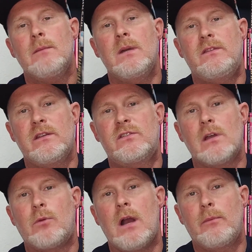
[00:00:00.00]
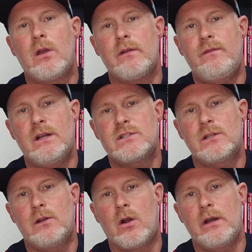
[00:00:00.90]
But this summer, I'm going to finish
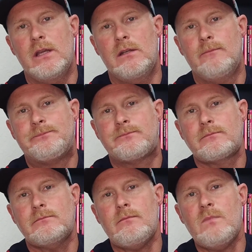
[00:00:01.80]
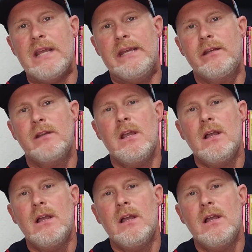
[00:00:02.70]
The Guardian. And